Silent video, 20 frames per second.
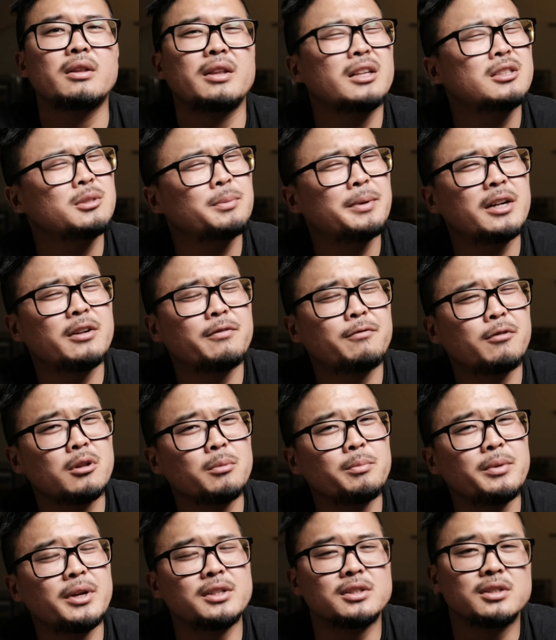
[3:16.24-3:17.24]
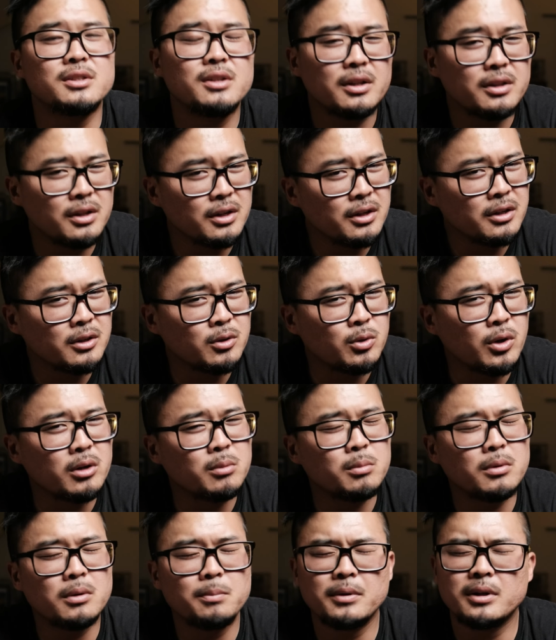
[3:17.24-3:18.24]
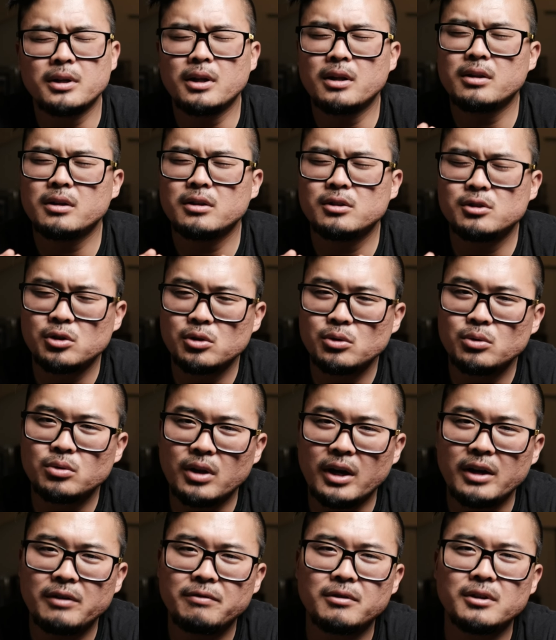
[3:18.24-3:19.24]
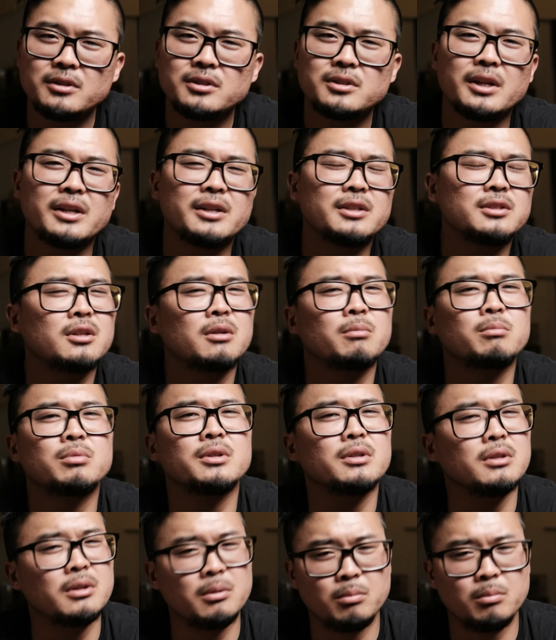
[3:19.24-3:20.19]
That's about it for the mids. Nothing incredible, but nothing too lifeless that it's completely